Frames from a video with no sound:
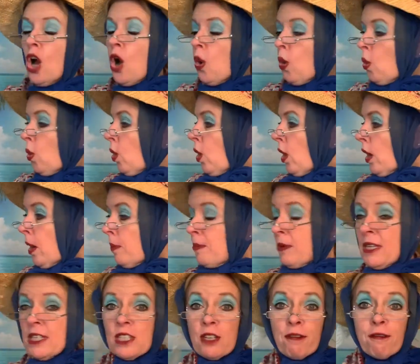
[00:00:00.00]
or a
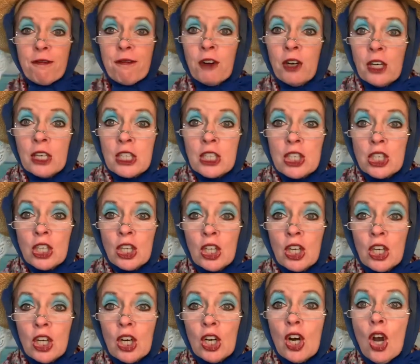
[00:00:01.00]
piece of
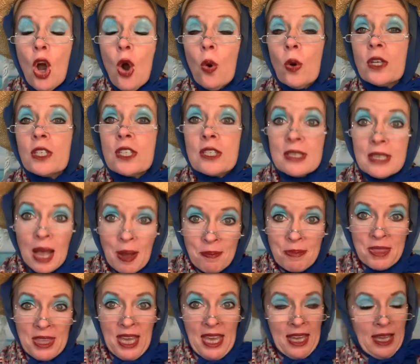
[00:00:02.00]
furniture or
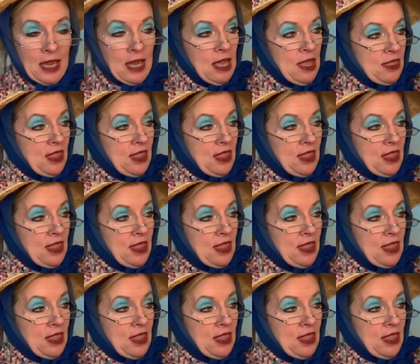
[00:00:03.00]
something